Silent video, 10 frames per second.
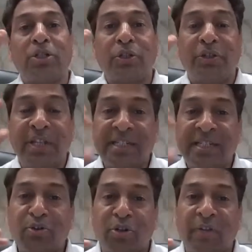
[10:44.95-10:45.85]
So this
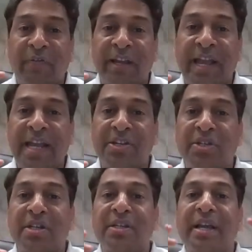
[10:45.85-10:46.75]

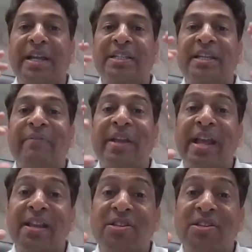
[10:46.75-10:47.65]
notification is
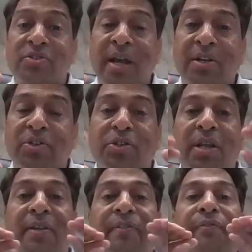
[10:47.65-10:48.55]
giving
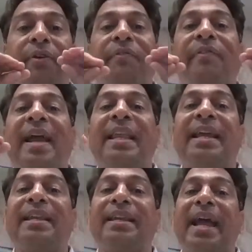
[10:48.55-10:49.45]
instruction for
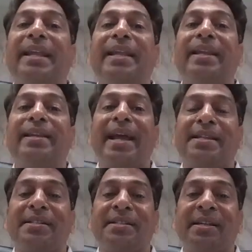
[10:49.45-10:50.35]
filing 9 and
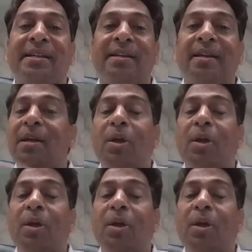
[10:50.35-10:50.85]
9C.